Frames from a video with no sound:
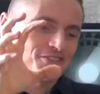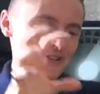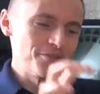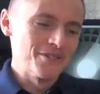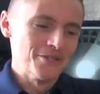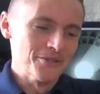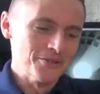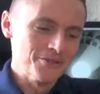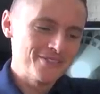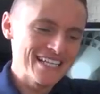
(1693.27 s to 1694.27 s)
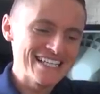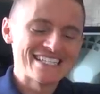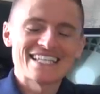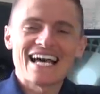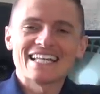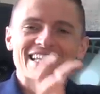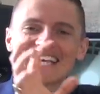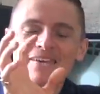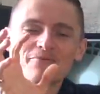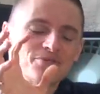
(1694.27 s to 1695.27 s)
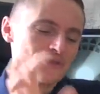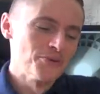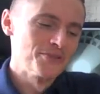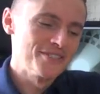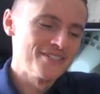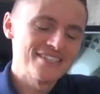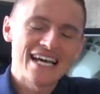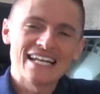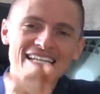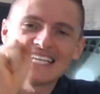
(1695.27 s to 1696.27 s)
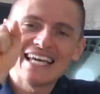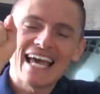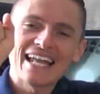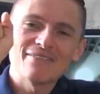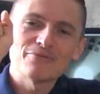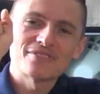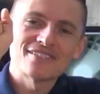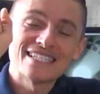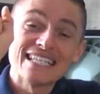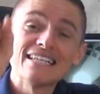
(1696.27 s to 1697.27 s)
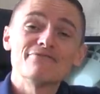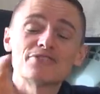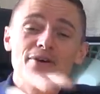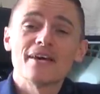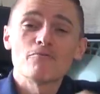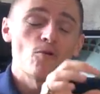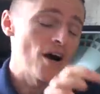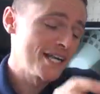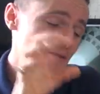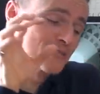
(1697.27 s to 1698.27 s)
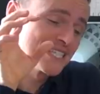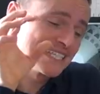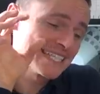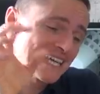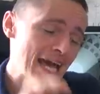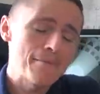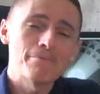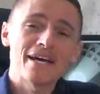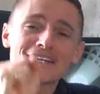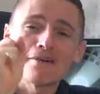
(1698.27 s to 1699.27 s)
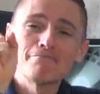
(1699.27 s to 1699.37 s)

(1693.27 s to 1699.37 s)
so cool is that it was ordered and it was delivered to him while he was in the camp. And I